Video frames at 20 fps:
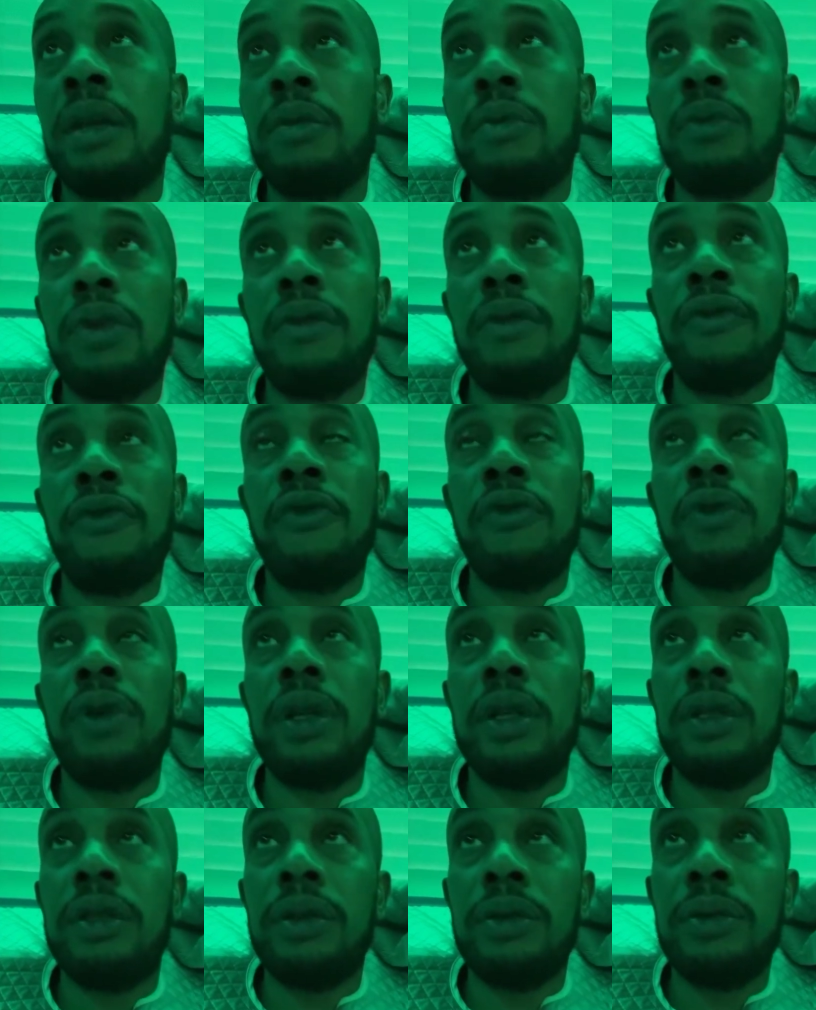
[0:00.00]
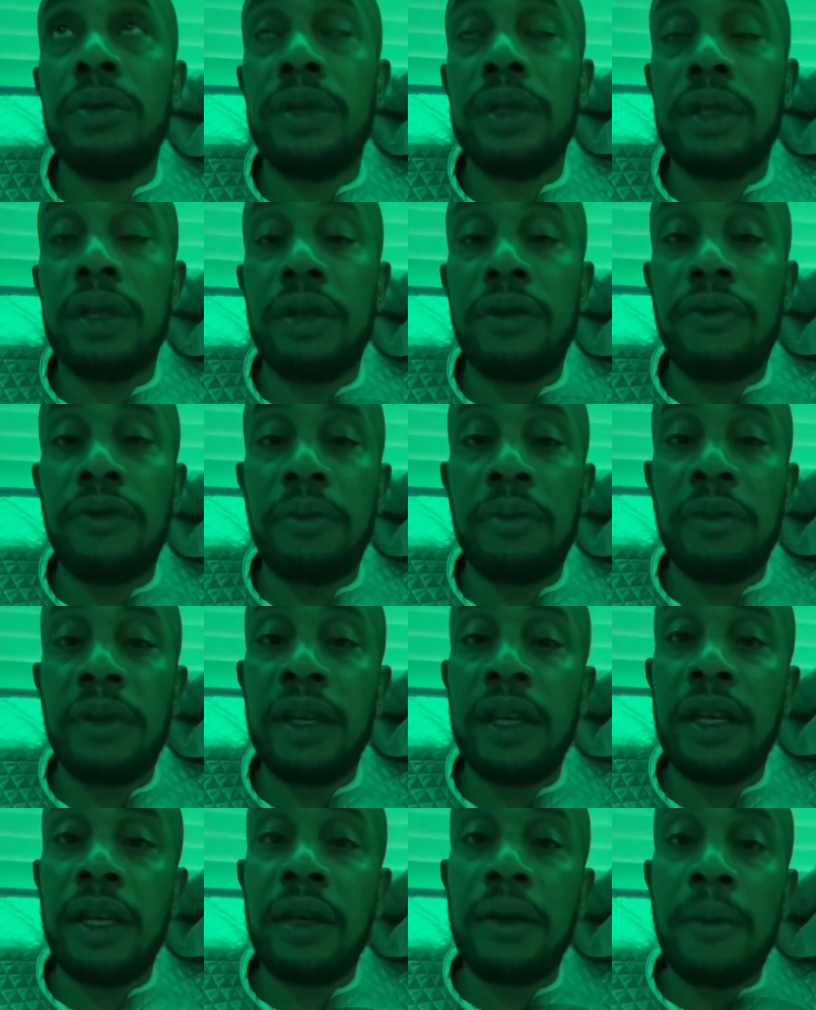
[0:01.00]
142 is good for
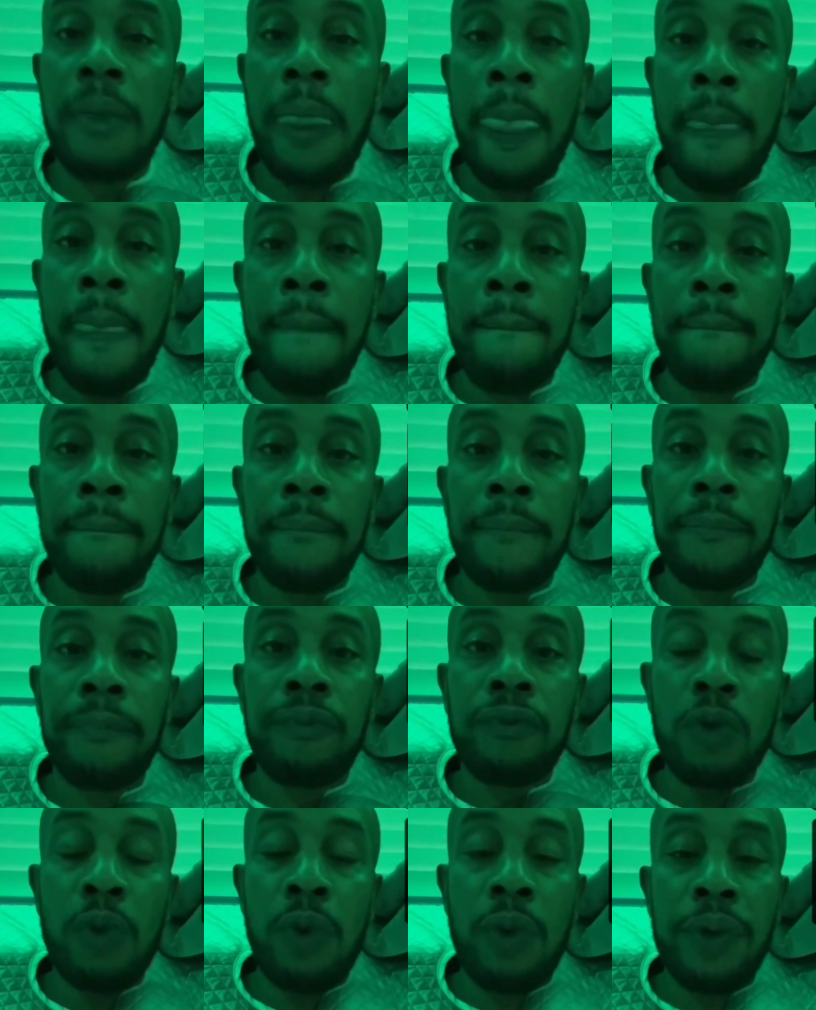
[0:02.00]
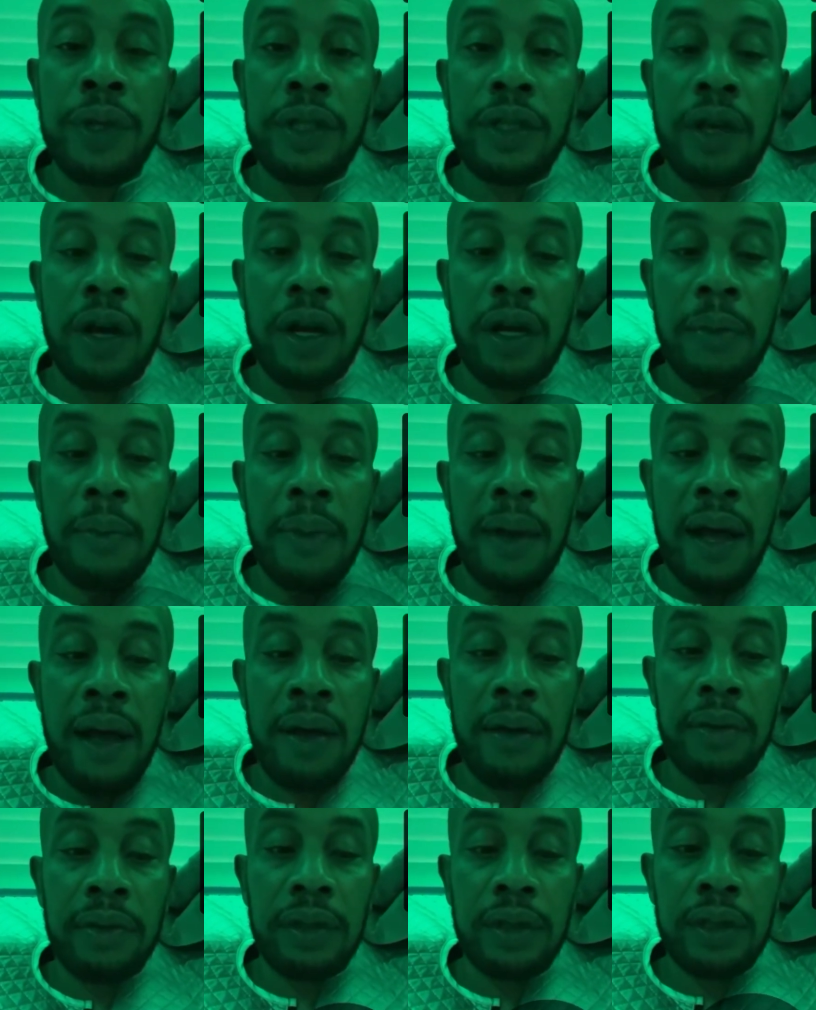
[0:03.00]
me when we talk about